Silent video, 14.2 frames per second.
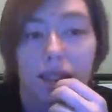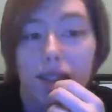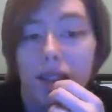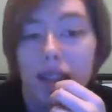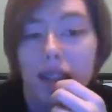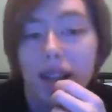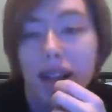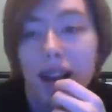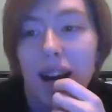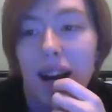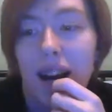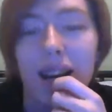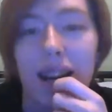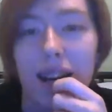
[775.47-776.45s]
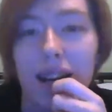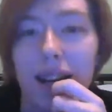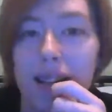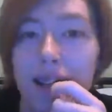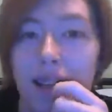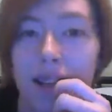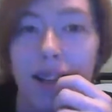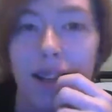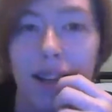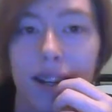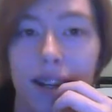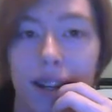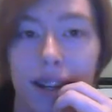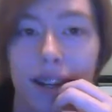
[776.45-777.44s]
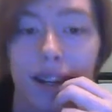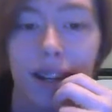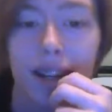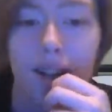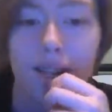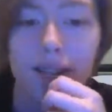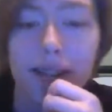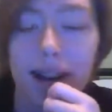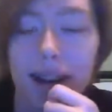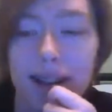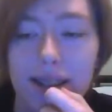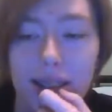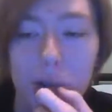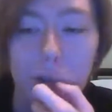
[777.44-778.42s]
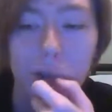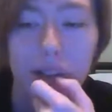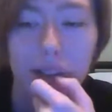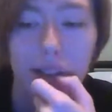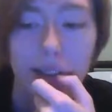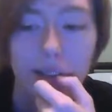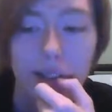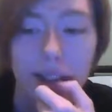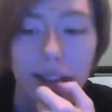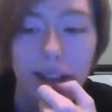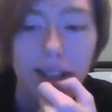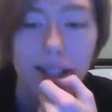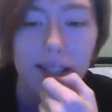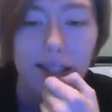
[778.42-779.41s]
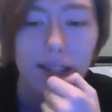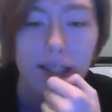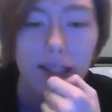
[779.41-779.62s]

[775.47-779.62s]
then I gotta cut out the toxic in my life, I guess.